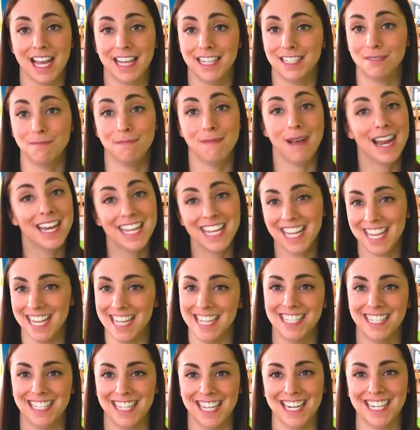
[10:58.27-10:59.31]
as many
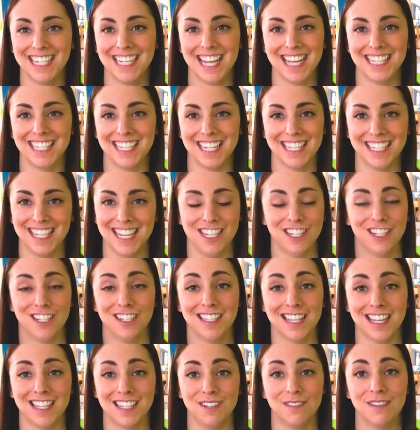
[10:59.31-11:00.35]
hand sanitizing
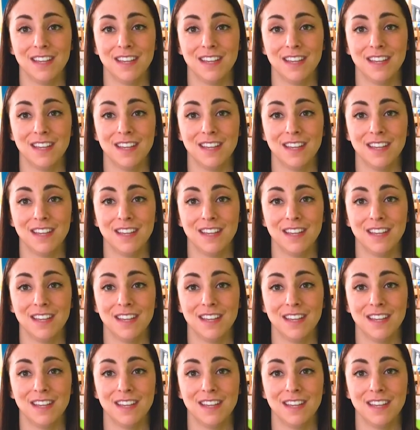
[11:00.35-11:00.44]
stations as you